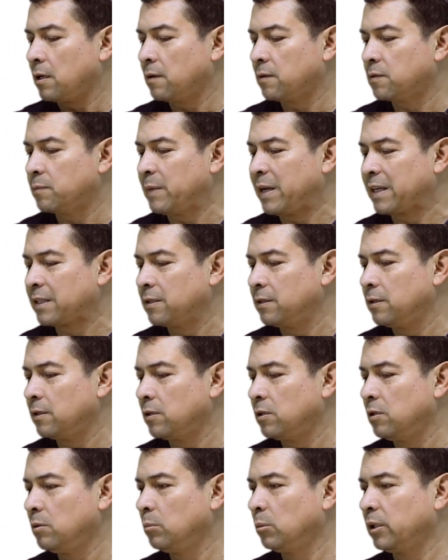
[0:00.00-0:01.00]
comes back to the
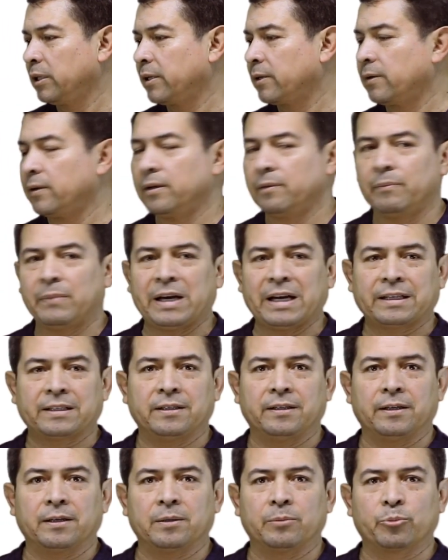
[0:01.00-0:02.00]
accumulator and back
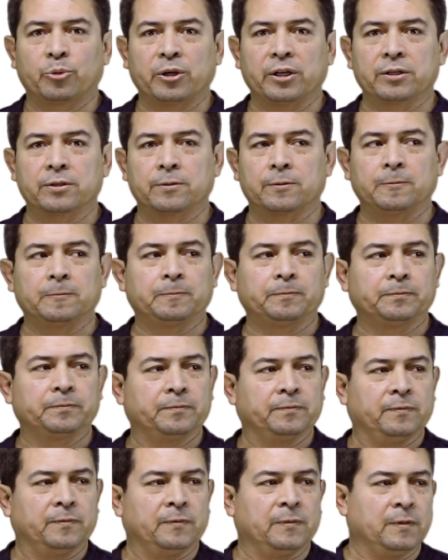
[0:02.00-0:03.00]
to the compressor.
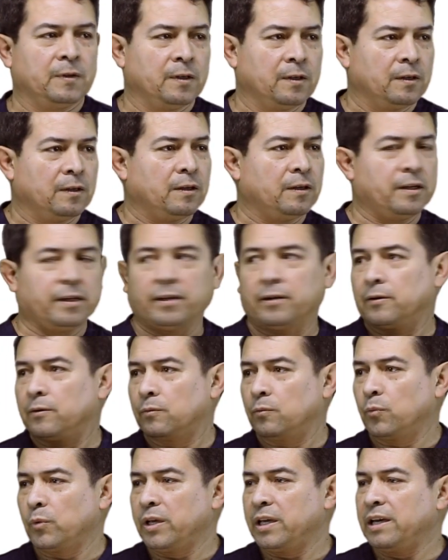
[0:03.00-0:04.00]
Now
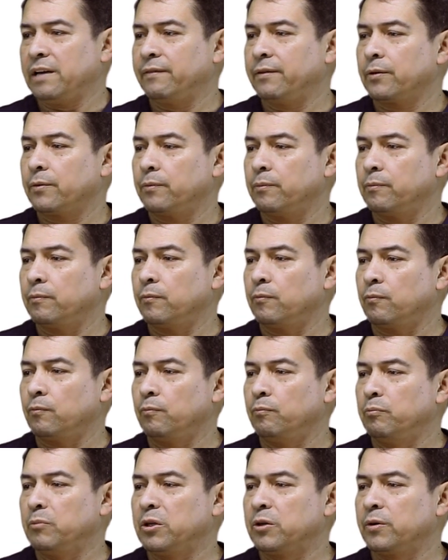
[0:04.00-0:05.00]
we have a
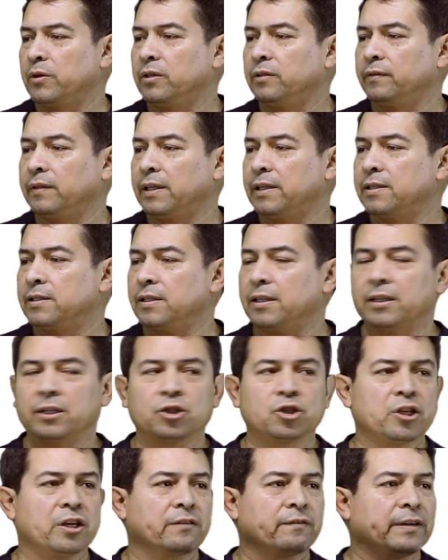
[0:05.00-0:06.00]
metering device and a
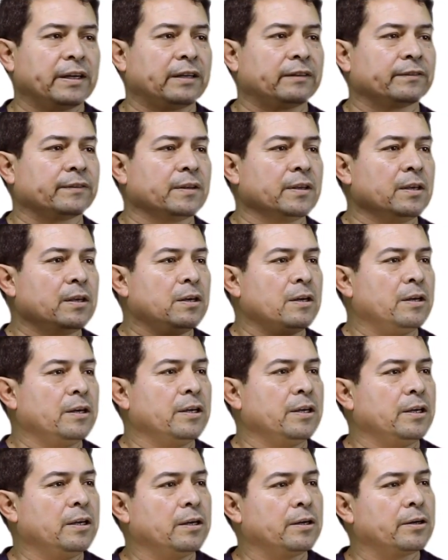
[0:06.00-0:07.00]
check valve.
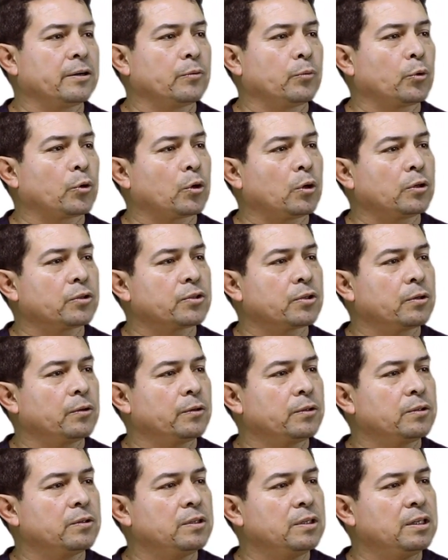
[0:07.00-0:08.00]
Here we're also
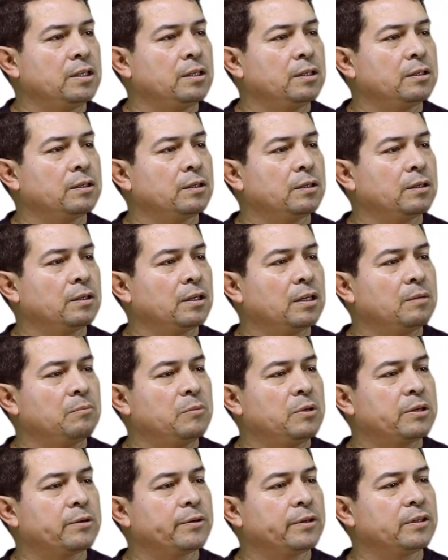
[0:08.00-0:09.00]
going to need a
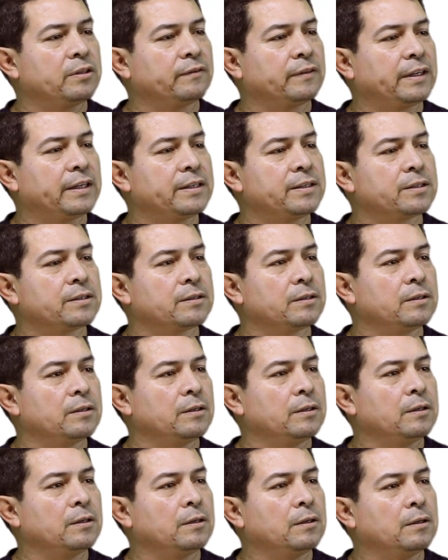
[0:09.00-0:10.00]
metering device
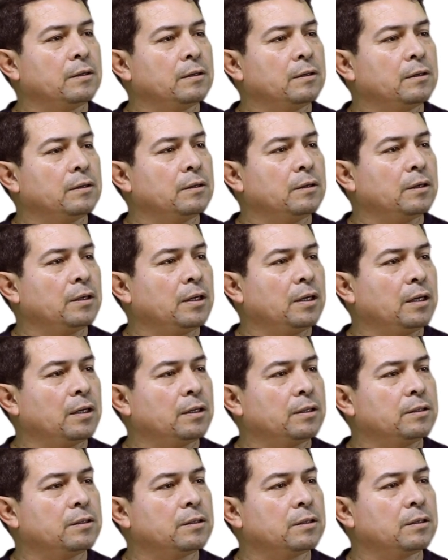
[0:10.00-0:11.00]

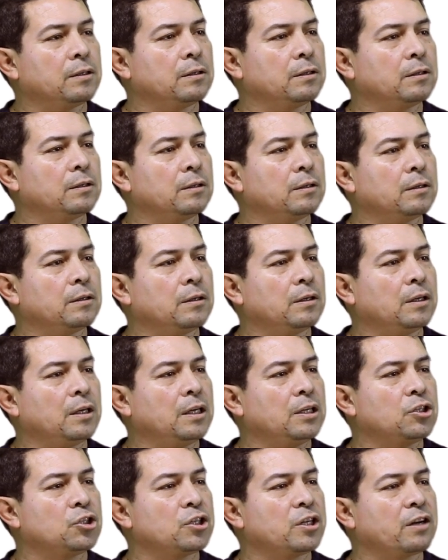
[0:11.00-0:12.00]
and
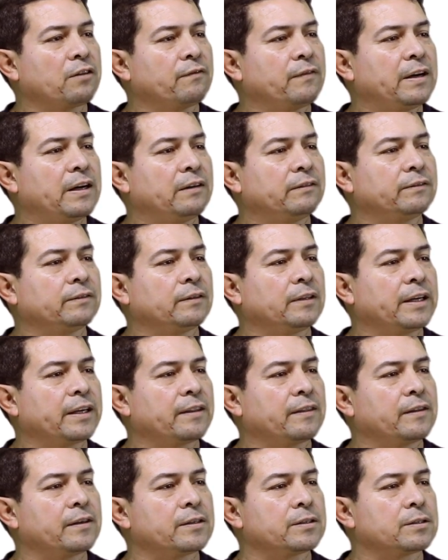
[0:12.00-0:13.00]
a check valve
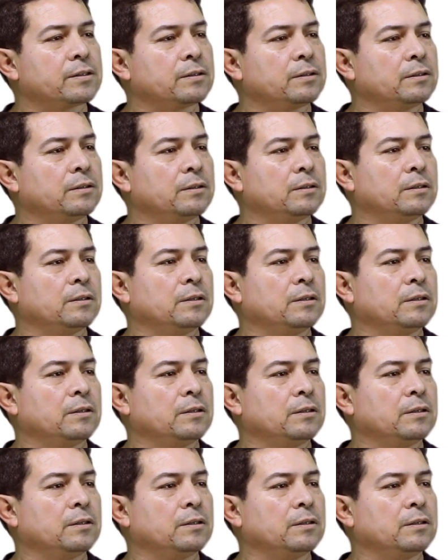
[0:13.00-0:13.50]
like this.